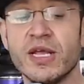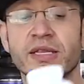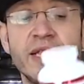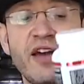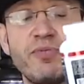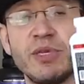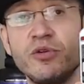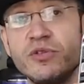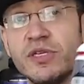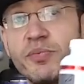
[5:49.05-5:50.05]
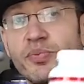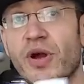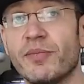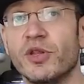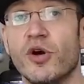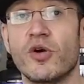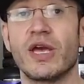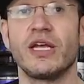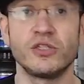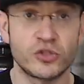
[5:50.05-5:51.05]
then I've been using Primalog
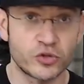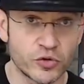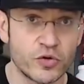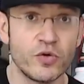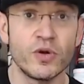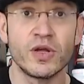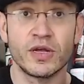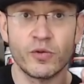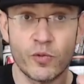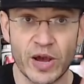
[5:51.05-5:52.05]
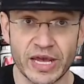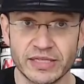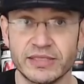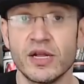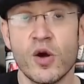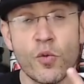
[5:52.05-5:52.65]
in 2 ways.